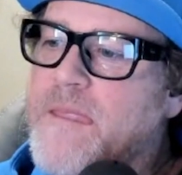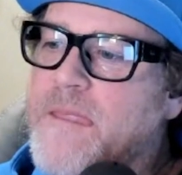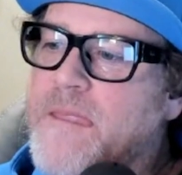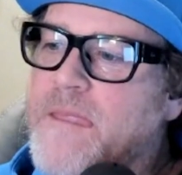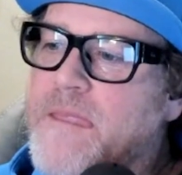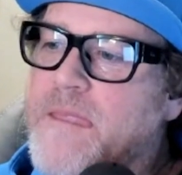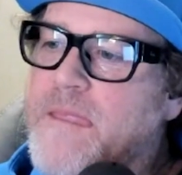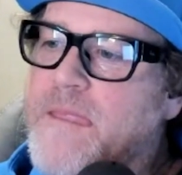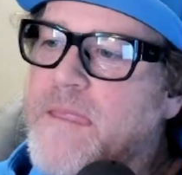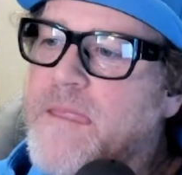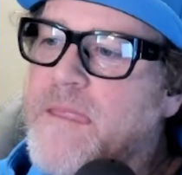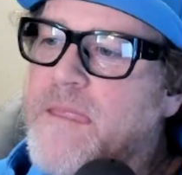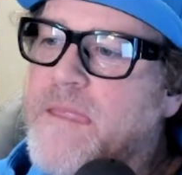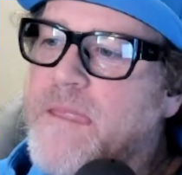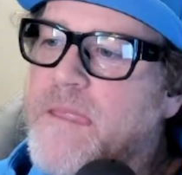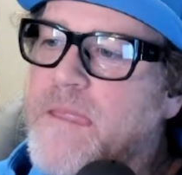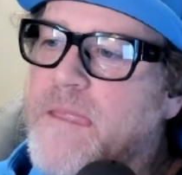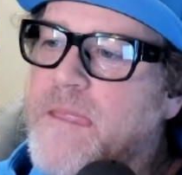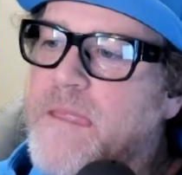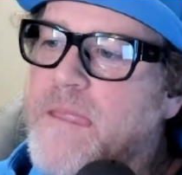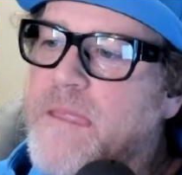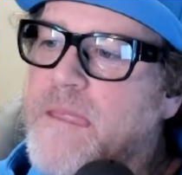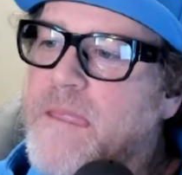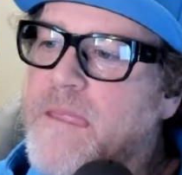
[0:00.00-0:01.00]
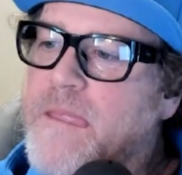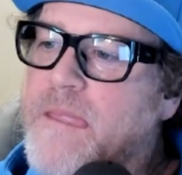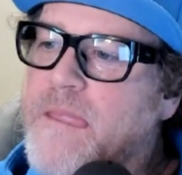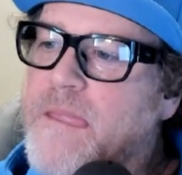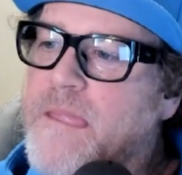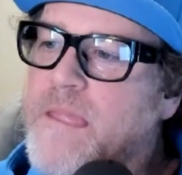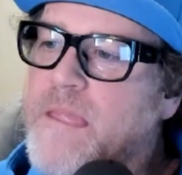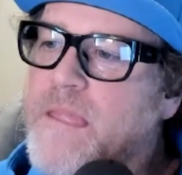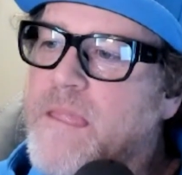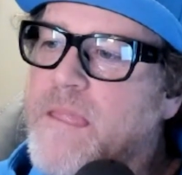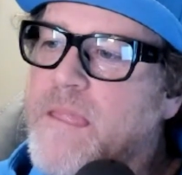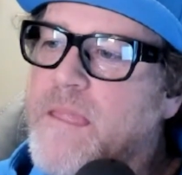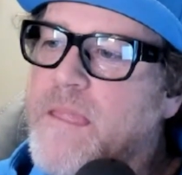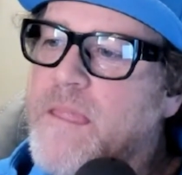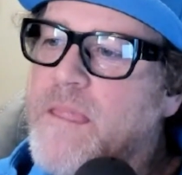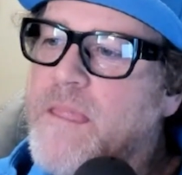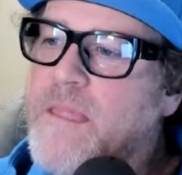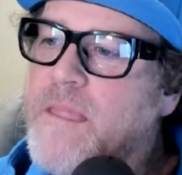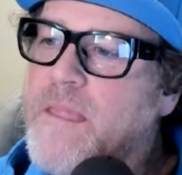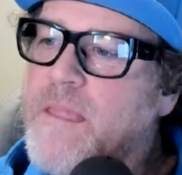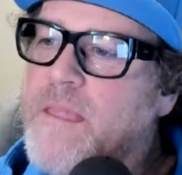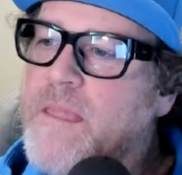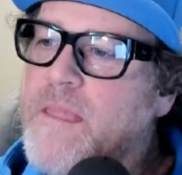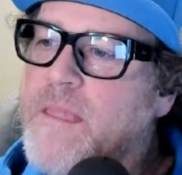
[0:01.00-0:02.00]

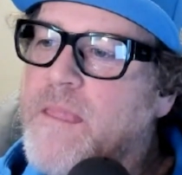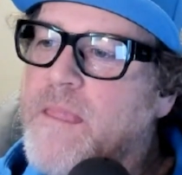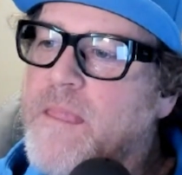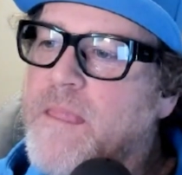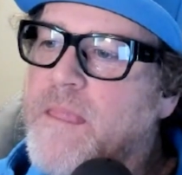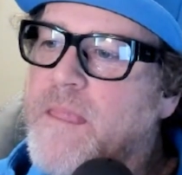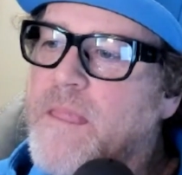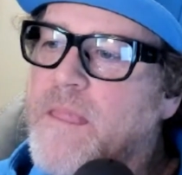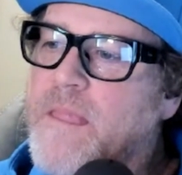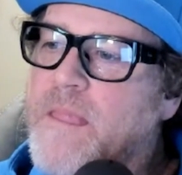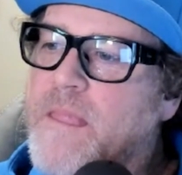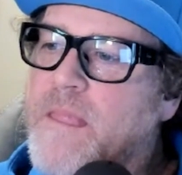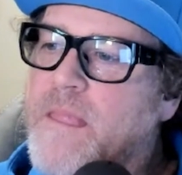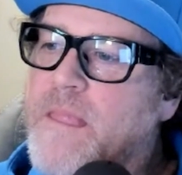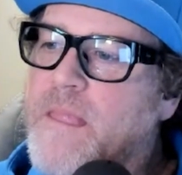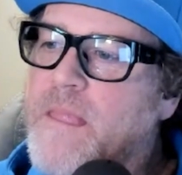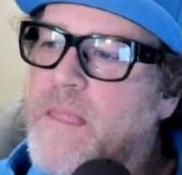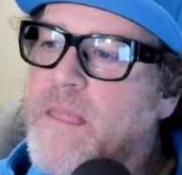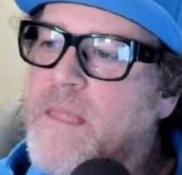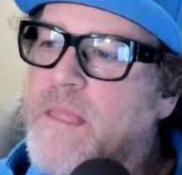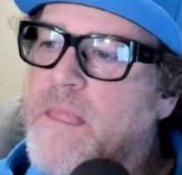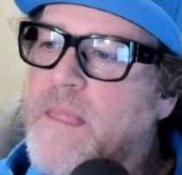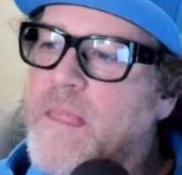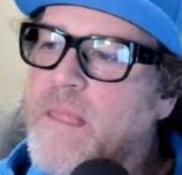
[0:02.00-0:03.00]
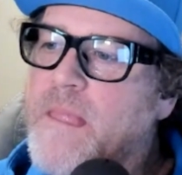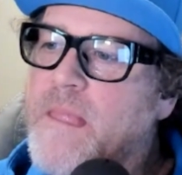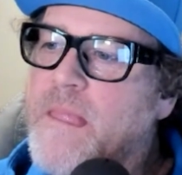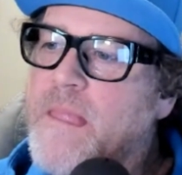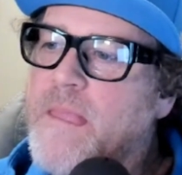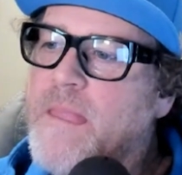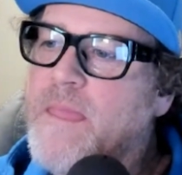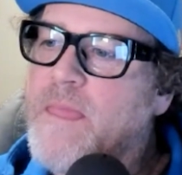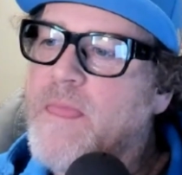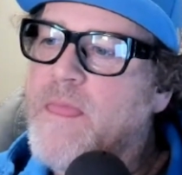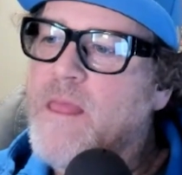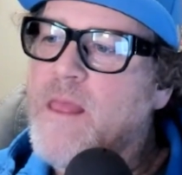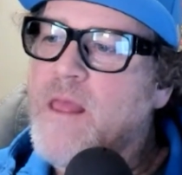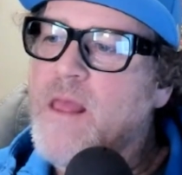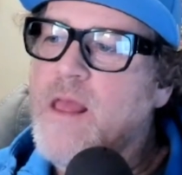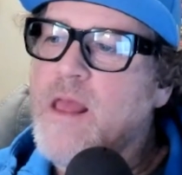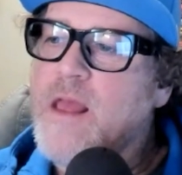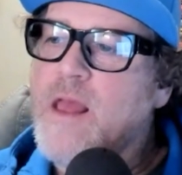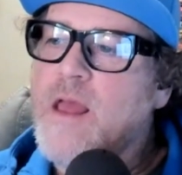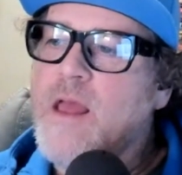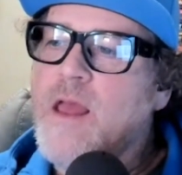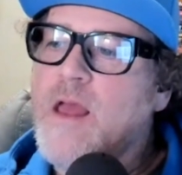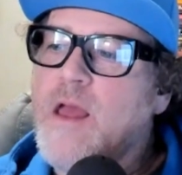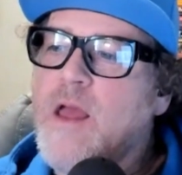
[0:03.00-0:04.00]

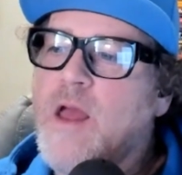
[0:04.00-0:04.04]
[no speech]